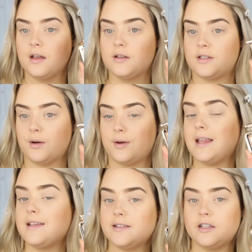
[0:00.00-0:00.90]
So it
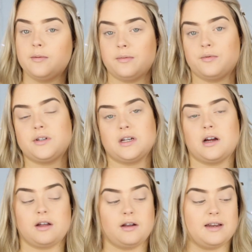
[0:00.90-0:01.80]
is a little bit more
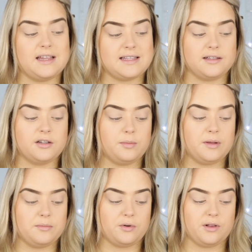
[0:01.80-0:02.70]
darker. It is a little
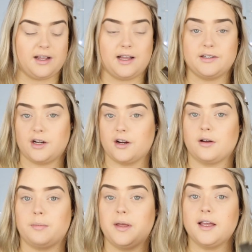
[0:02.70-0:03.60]
bit more like a
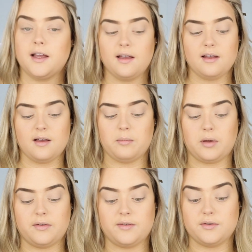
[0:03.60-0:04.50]
darker pink,
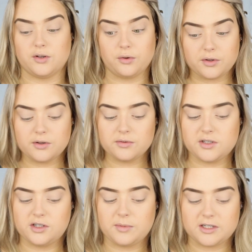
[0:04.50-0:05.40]
but if you don't use
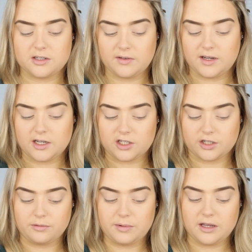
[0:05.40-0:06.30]
too much of it, it
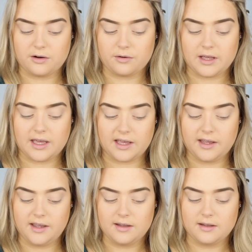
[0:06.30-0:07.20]
should be okay.